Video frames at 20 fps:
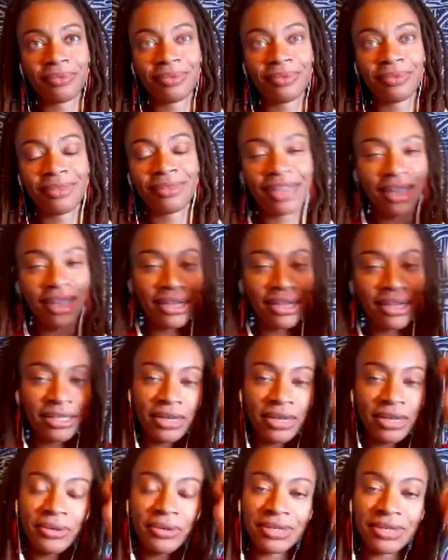like I
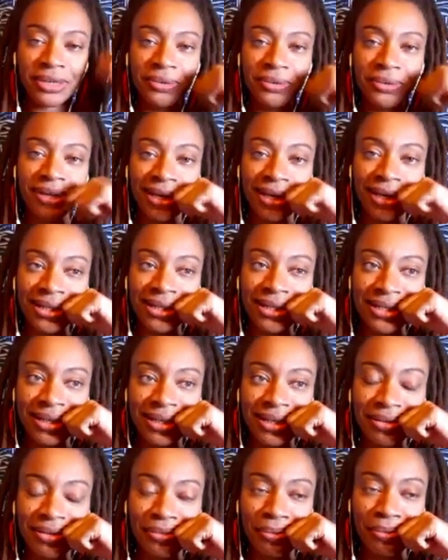told Tony,
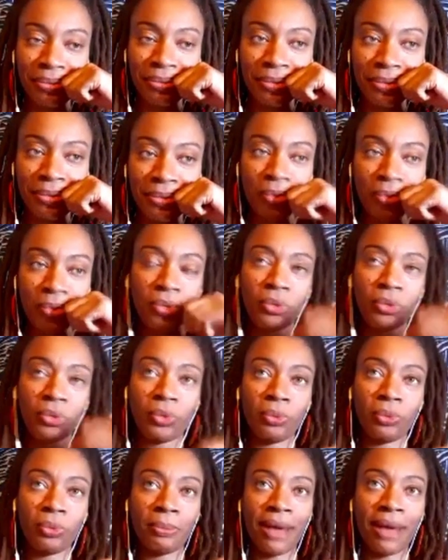
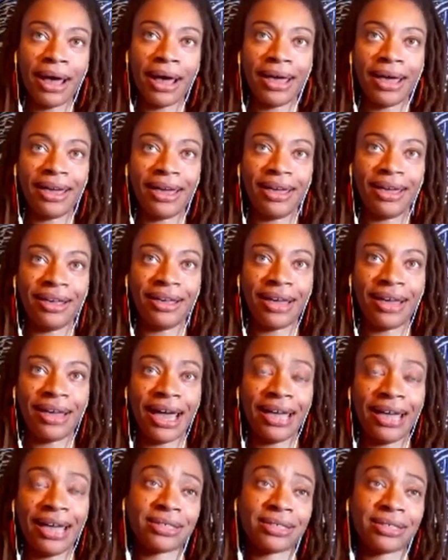my,
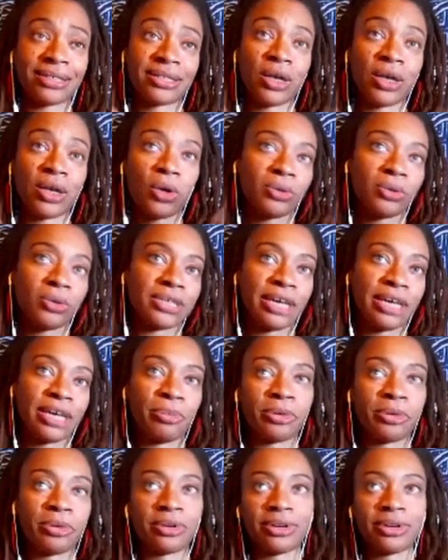I guess, hold up
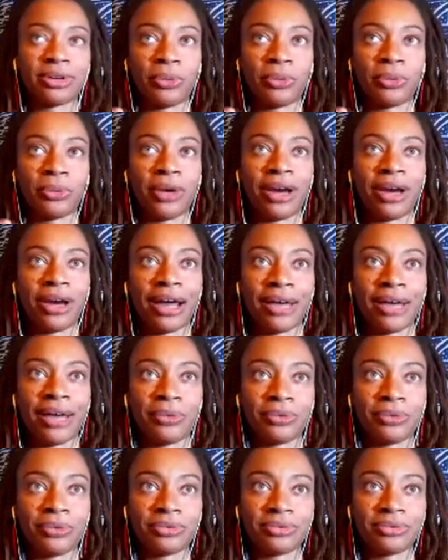or where I
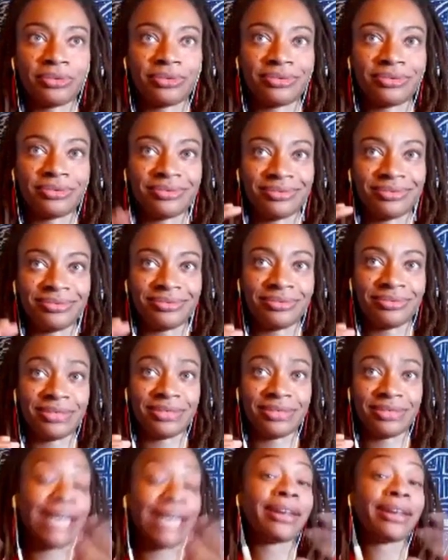
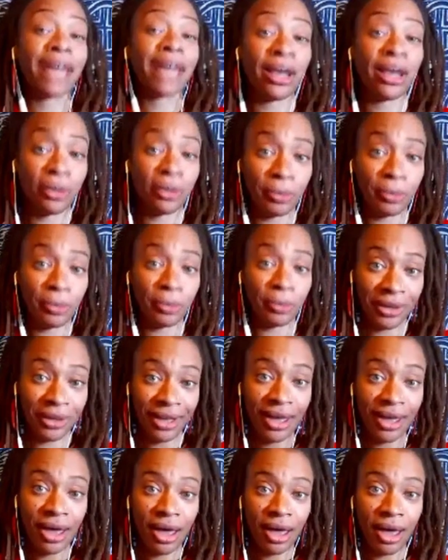needed help.
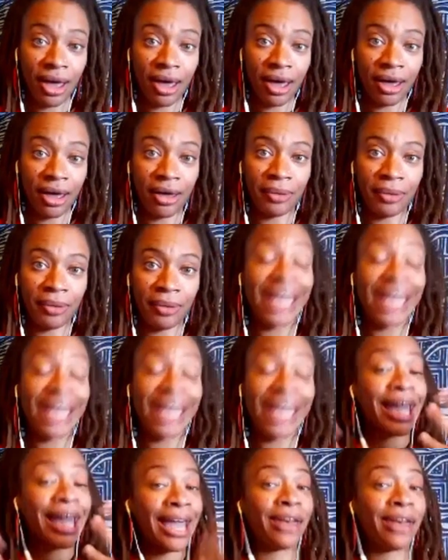And
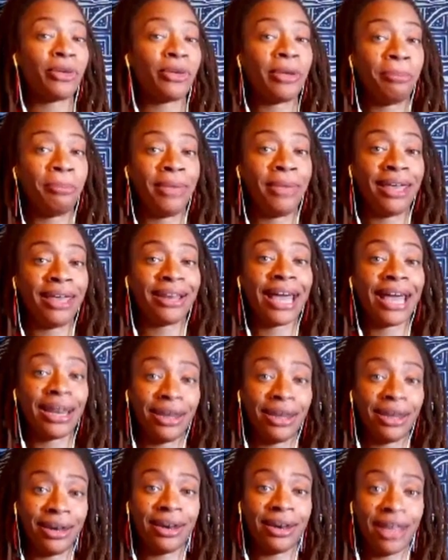I had to admit I
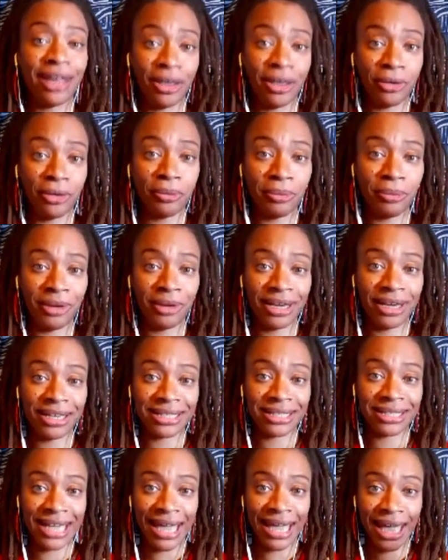needed help
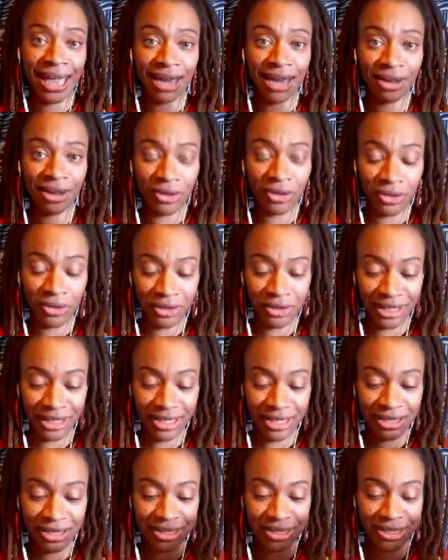because I had all
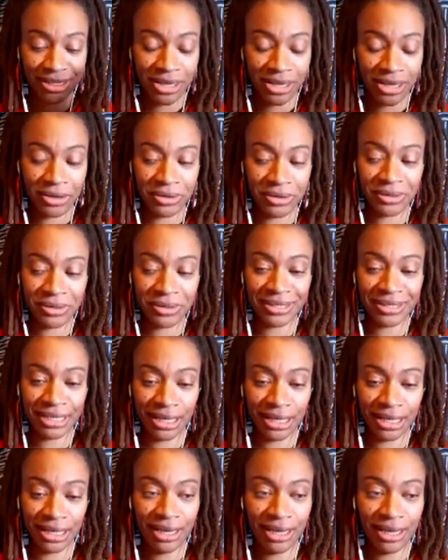these songs
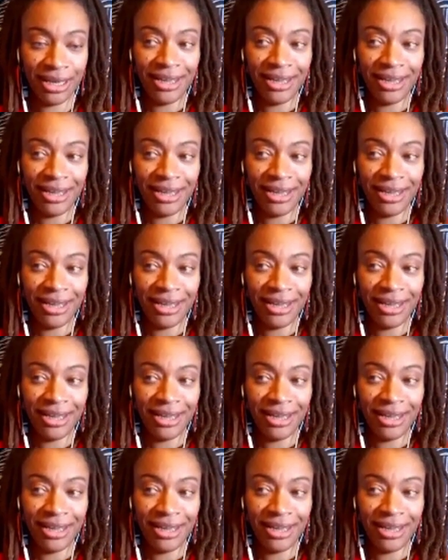and